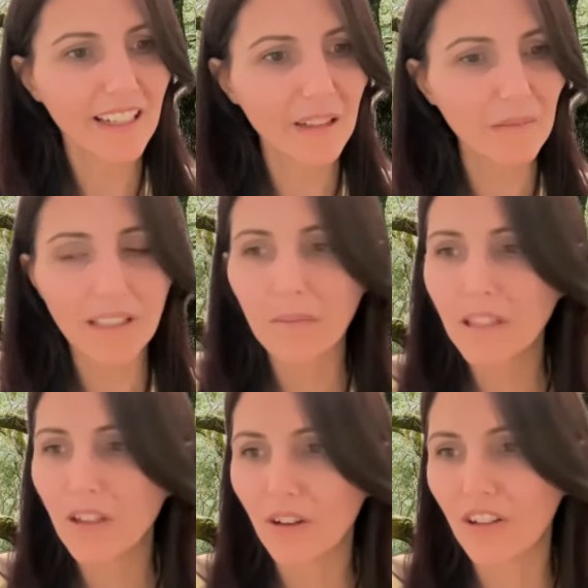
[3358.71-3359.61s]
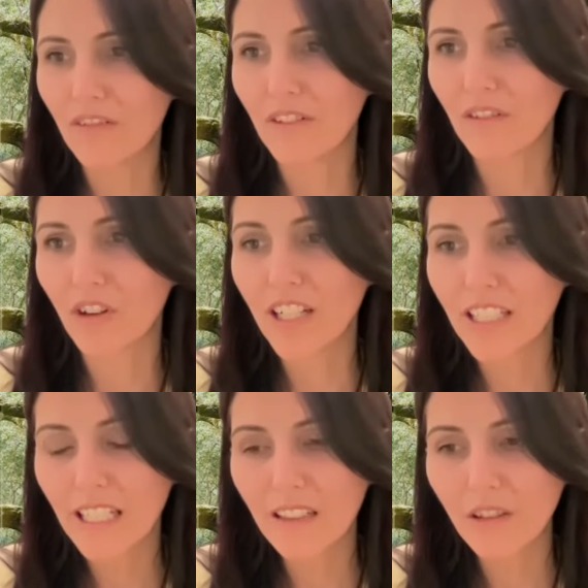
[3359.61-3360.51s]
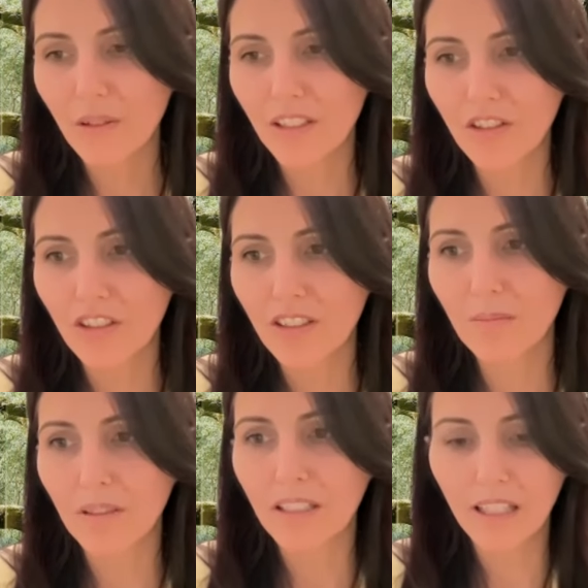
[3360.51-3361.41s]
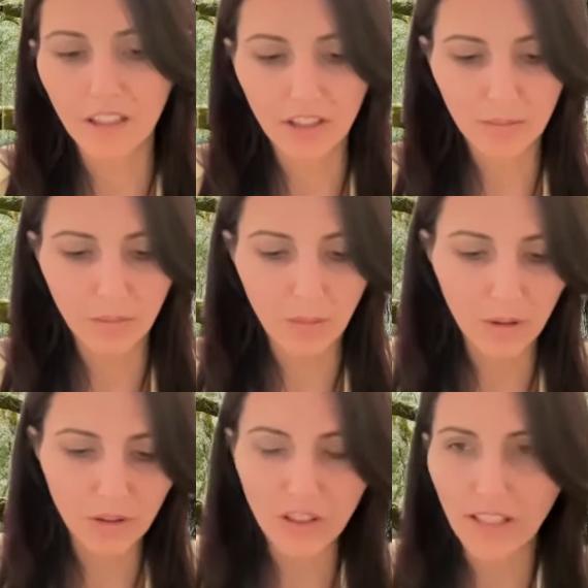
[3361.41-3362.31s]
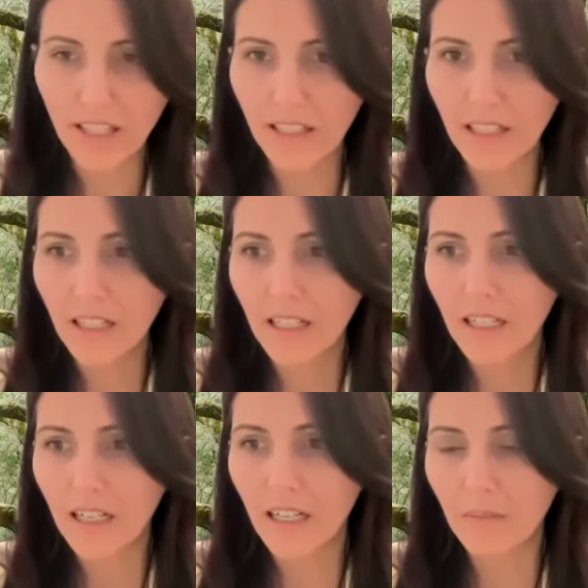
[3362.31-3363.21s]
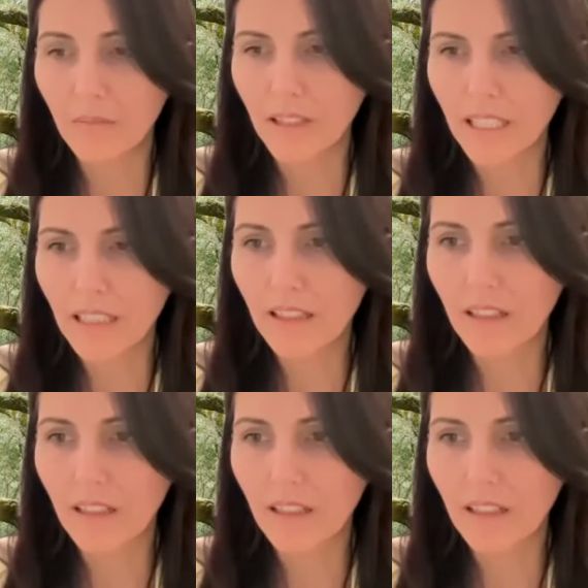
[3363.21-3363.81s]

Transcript: Let me know if you've got any other questions, but yeah, just pop onto that link